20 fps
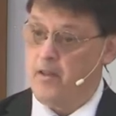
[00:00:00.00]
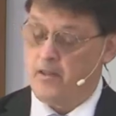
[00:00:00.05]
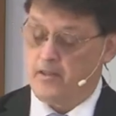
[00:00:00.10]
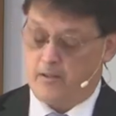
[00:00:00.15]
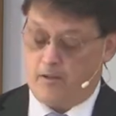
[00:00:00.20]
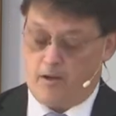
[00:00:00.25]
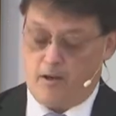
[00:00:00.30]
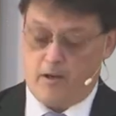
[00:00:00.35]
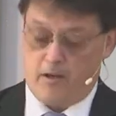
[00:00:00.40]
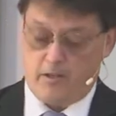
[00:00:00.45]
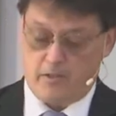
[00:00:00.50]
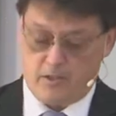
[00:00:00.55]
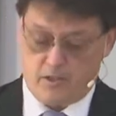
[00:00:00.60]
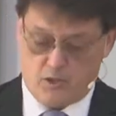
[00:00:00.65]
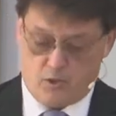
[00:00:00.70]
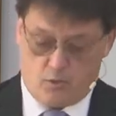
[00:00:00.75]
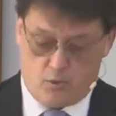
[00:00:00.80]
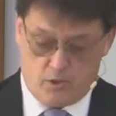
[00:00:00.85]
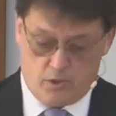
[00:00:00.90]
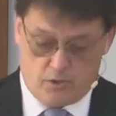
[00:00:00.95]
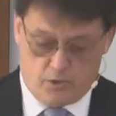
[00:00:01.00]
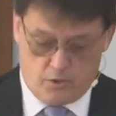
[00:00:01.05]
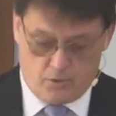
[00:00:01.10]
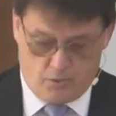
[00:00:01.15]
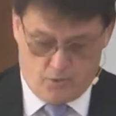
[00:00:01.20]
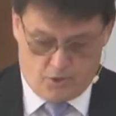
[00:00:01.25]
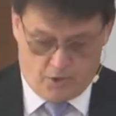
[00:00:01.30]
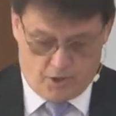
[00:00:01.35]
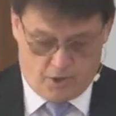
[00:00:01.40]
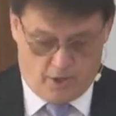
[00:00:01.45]
God is going to
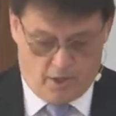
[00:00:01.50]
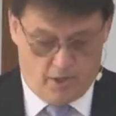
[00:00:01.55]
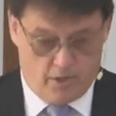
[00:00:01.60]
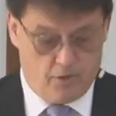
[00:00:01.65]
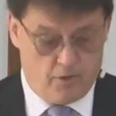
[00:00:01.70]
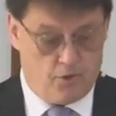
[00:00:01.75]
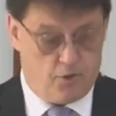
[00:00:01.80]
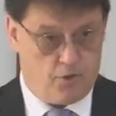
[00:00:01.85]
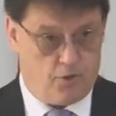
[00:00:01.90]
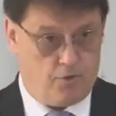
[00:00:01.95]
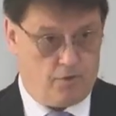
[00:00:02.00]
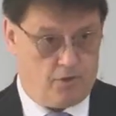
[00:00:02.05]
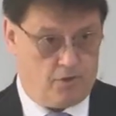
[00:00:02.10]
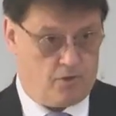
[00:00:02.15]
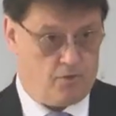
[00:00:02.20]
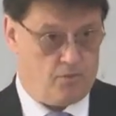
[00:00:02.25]
judge this